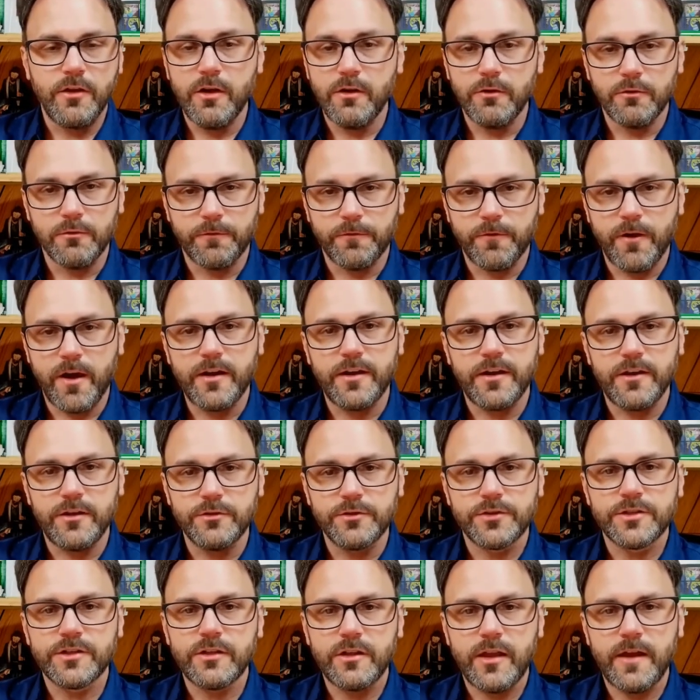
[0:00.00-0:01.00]
No, Friday,
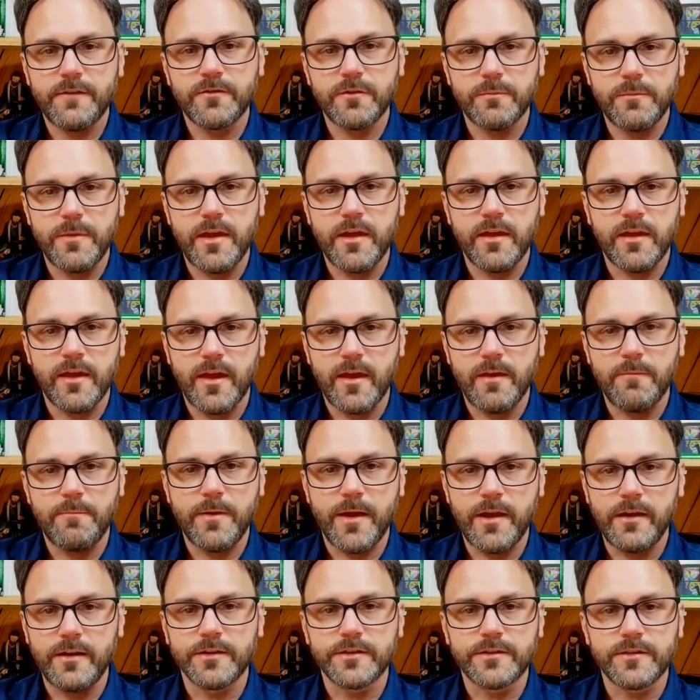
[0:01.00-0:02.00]
you still have to make a
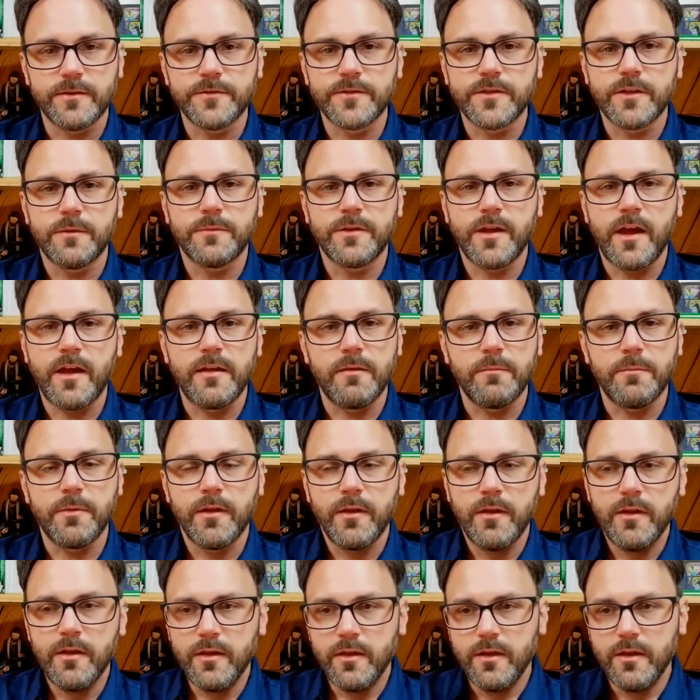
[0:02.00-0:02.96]
penance of some type.